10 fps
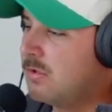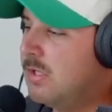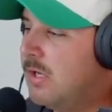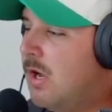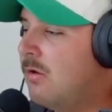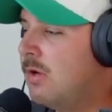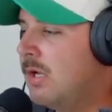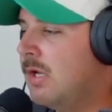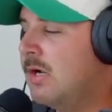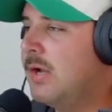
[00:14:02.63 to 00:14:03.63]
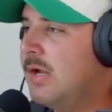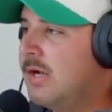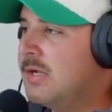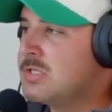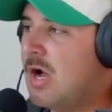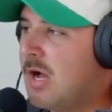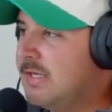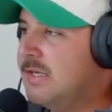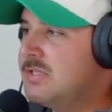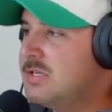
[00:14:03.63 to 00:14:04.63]
and it's not
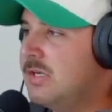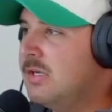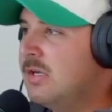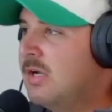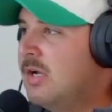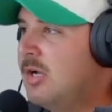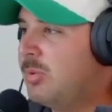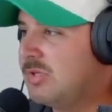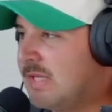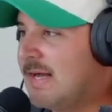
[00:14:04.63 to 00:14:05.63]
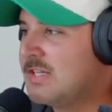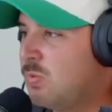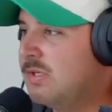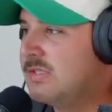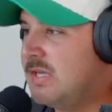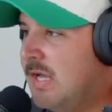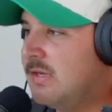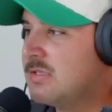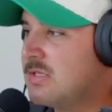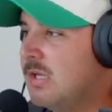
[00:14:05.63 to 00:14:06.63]
easy, but that's what it takes.